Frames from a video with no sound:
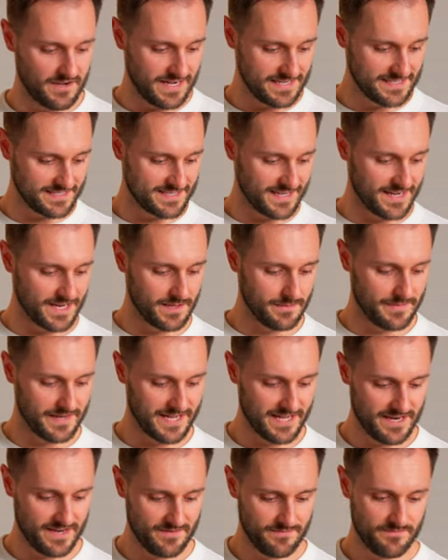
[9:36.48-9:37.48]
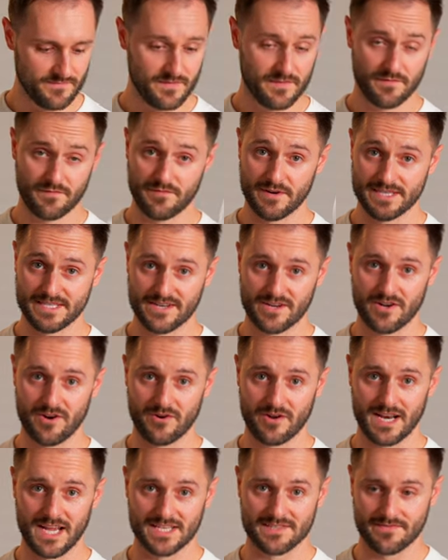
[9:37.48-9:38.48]
as I said at the beginning, freezing
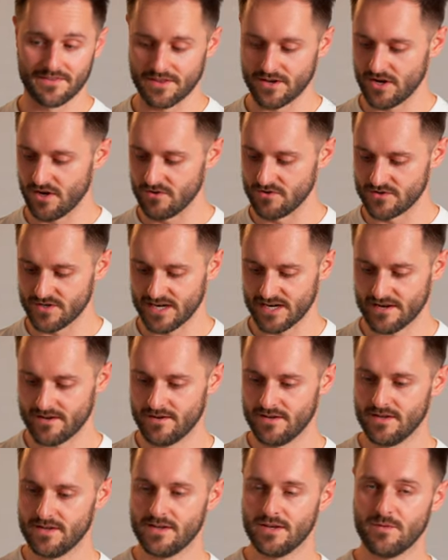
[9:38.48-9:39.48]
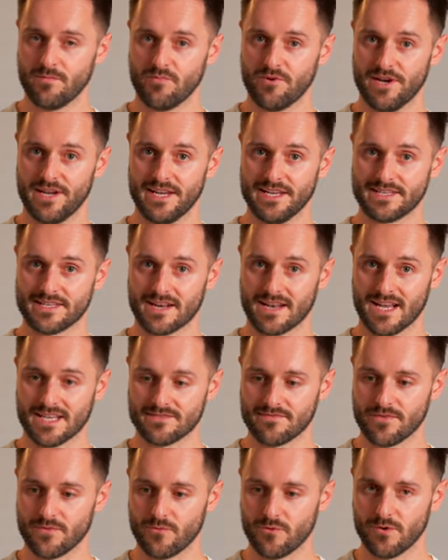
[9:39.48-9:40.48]
cold glass for the cold drink, preheat a glass
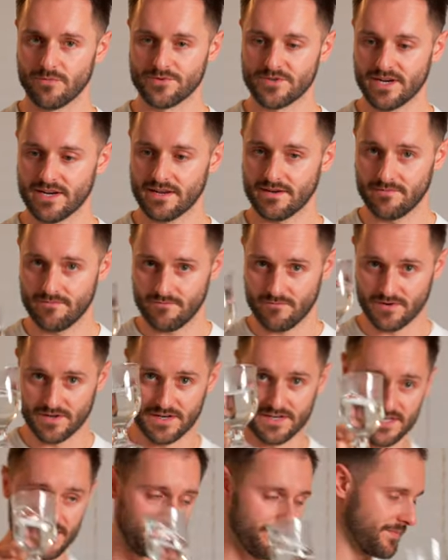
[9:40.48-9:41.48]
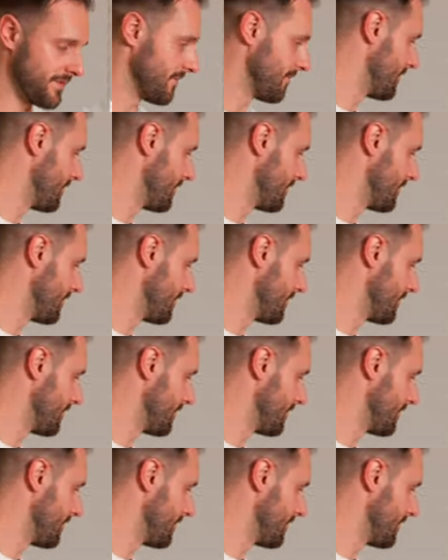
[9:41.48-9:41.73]
for the warm drink. I'm gonna dump the